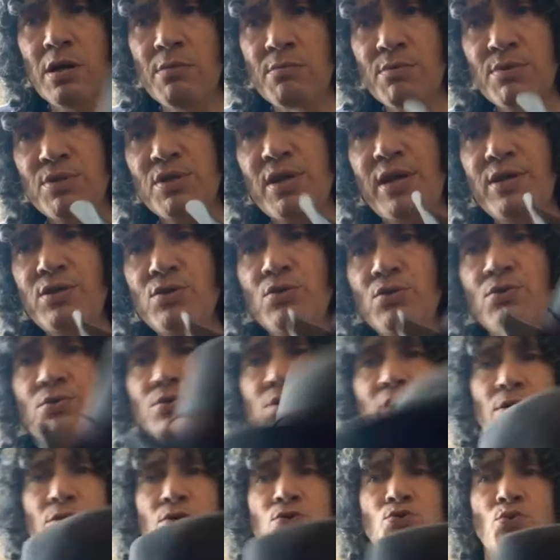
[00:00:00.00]
Sisal is
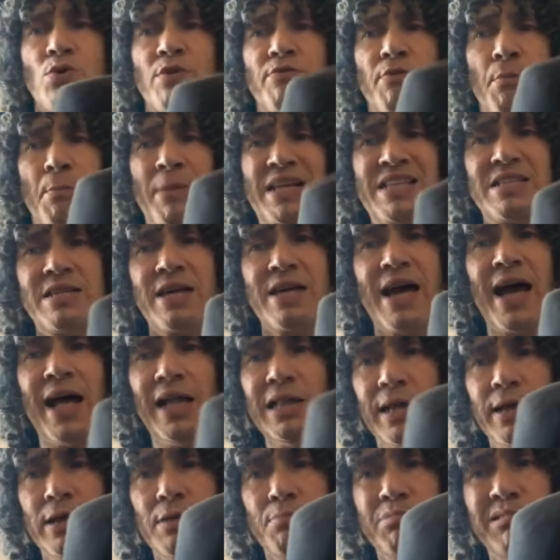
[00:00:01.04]
sort of a
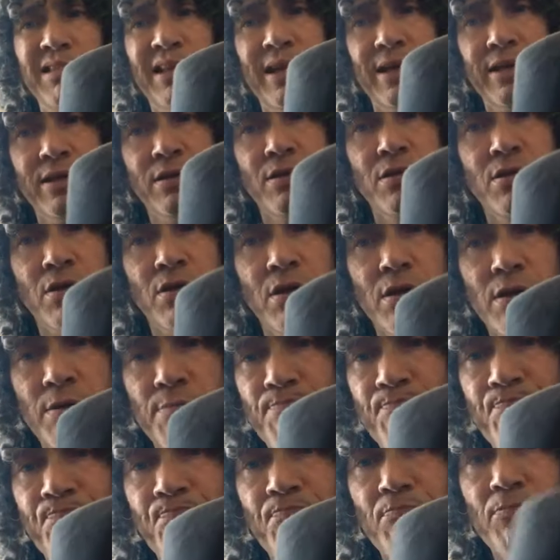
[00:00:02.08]
metallic plant.
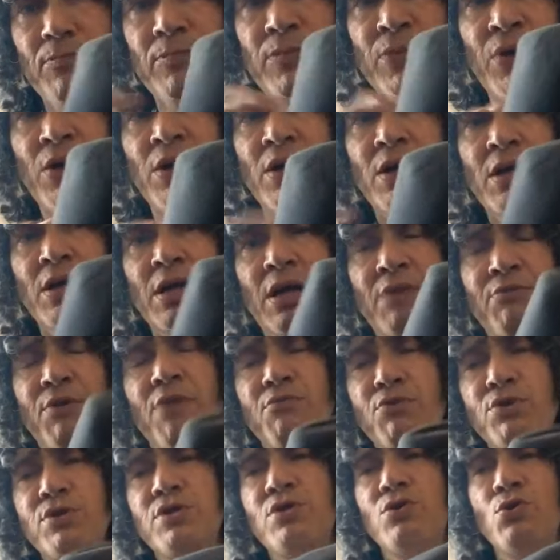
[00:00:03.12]
If you
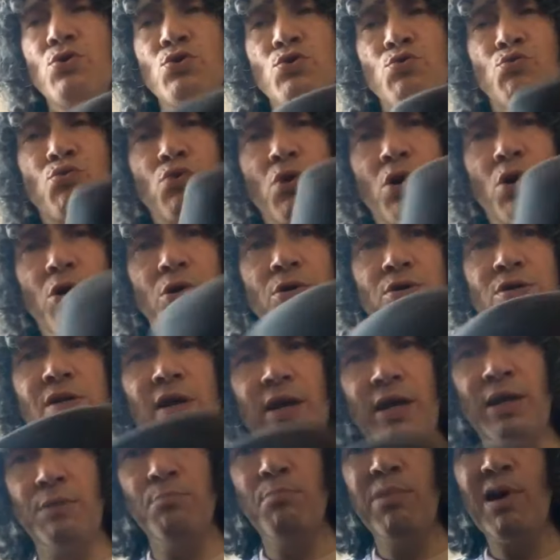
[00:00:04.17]
ever see those rugs
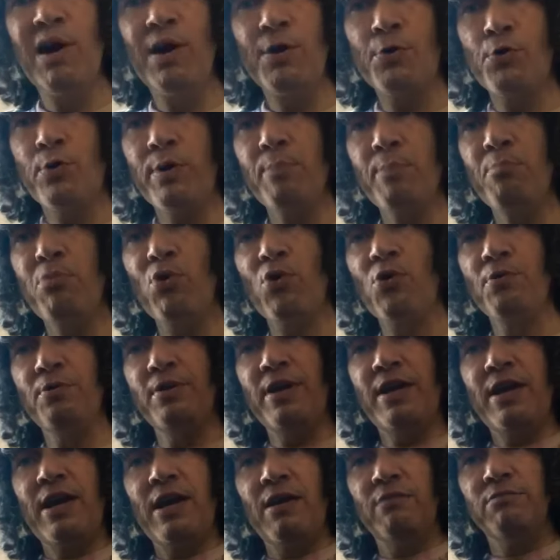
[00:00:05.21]
like in Pottery Barn
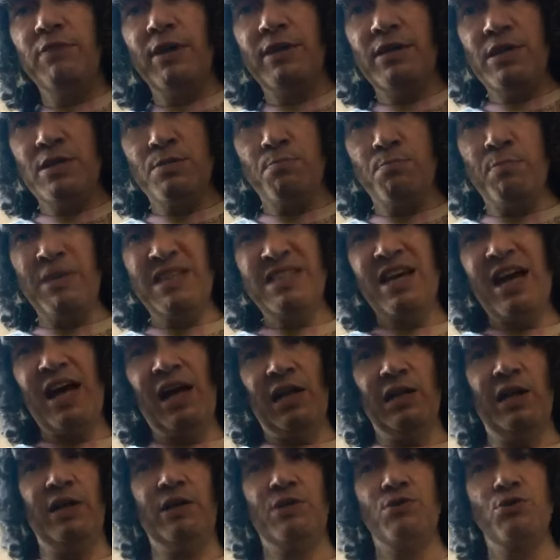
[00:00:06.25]
that have like these
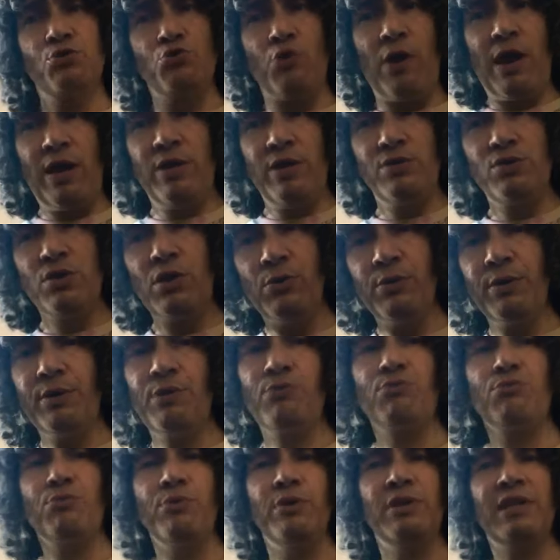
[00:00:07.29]
metallic strands going
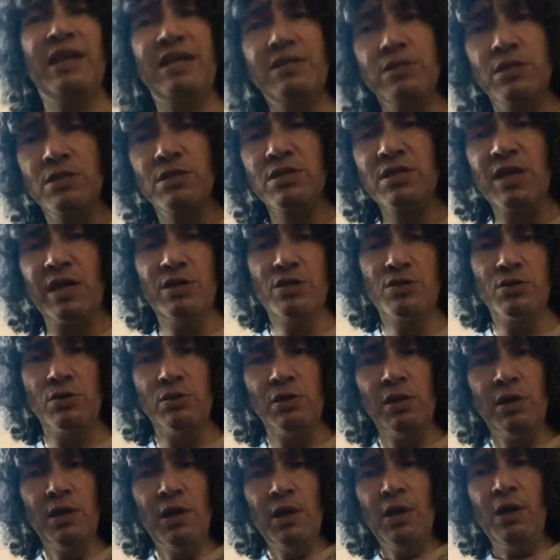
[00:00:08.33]
through it, that's sisal.
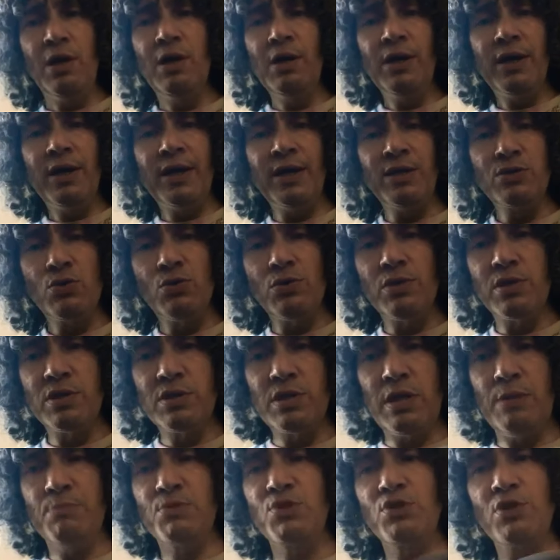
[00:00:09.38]
It's all the
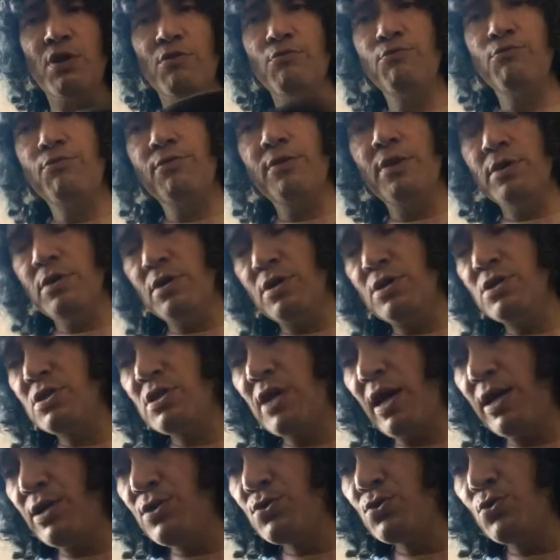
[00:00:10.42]
same stuff,
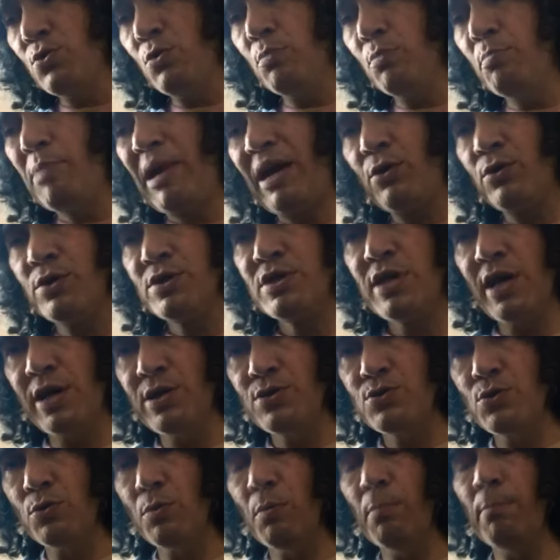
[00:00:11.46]
sisal,
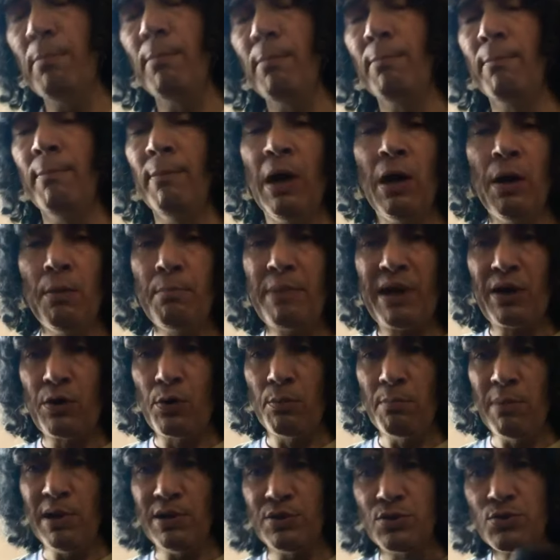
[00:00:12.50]
parasisal,
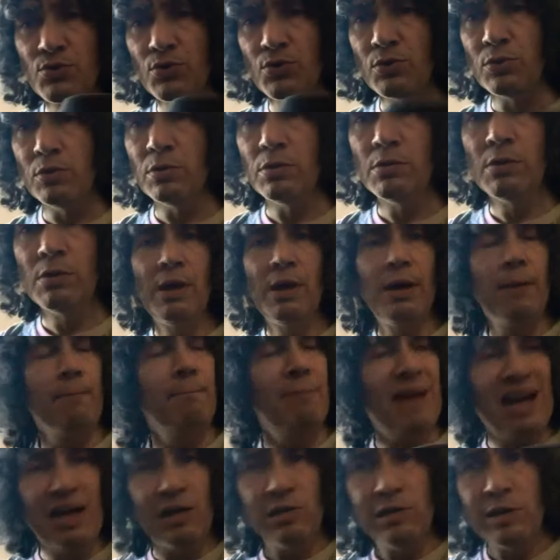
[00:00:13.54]
parabuntal,
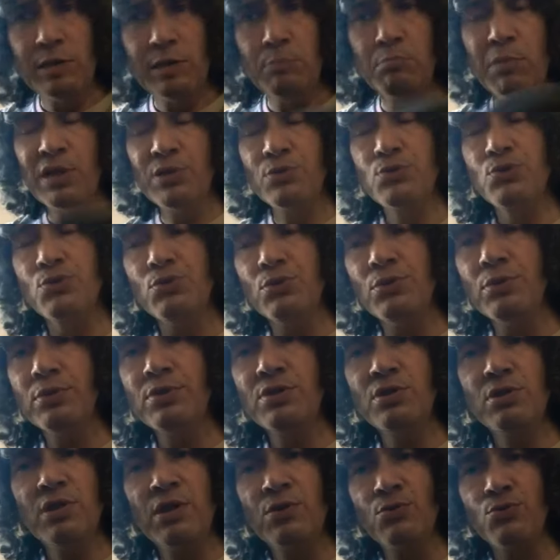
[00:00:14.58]
Bali buntal.
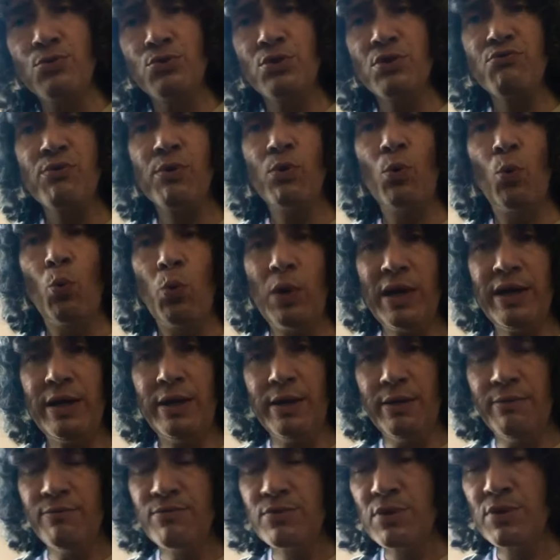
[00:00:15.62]
They're different
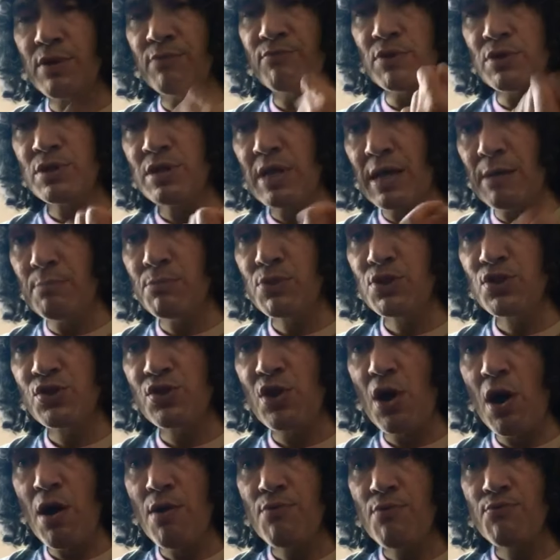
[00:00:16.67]
weaves of the same
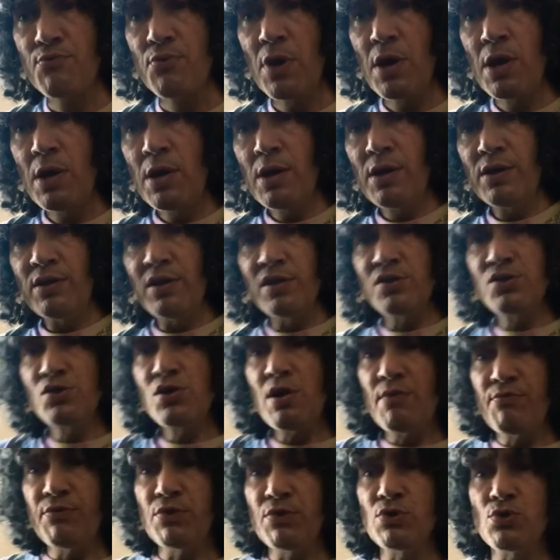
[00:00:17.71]
stuff. This
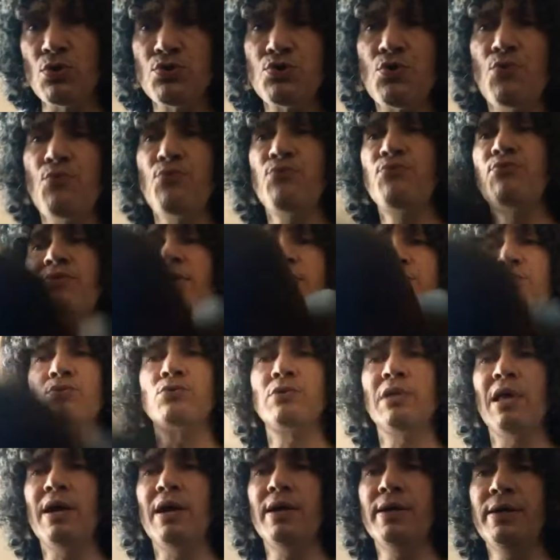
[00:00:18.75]
stuff is also feather
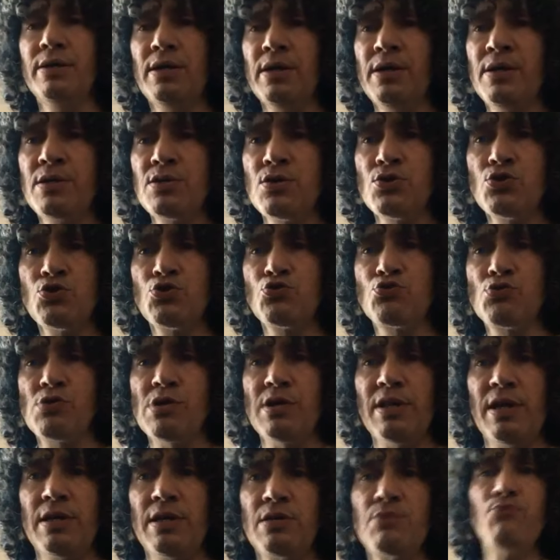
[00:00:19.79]
light. It's a straw
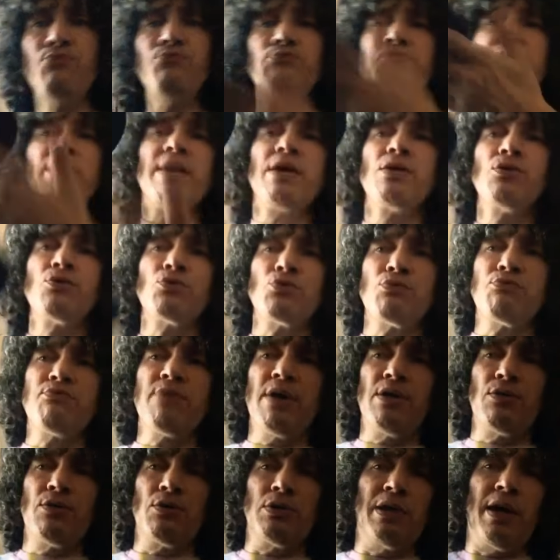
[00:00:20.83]
that's
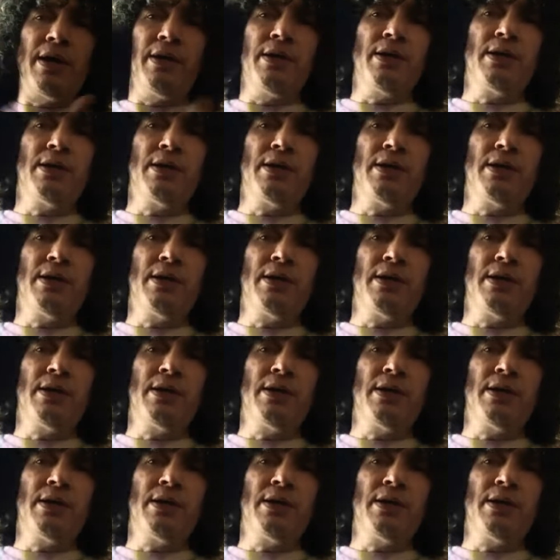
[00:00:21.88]
feather light.